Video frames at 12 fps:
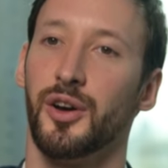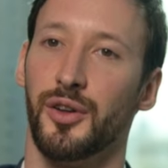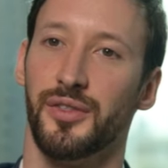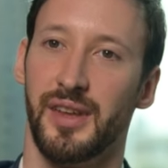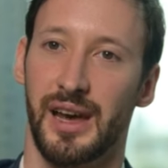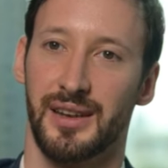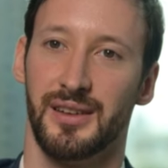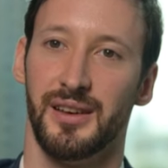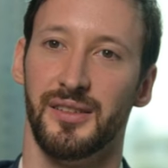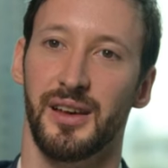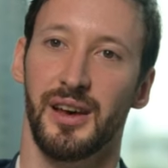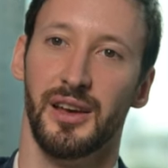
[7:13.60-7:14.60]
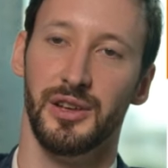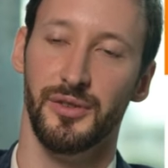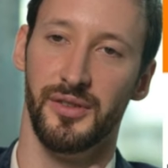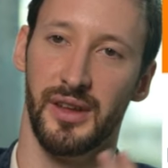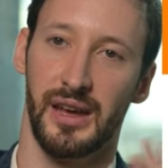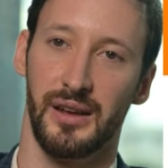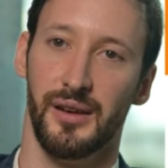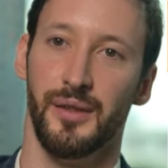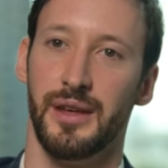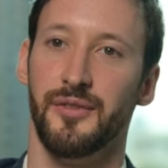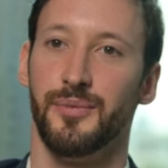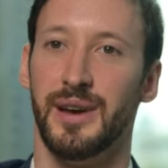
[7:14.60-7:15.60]
contact us using
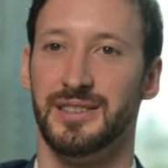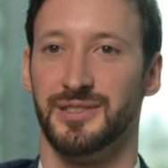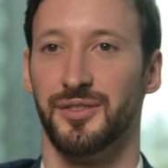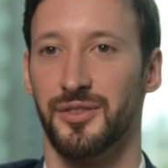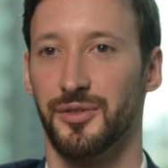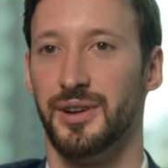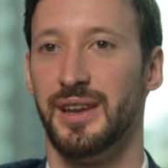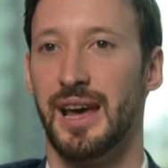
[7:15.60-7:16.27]
the information on screen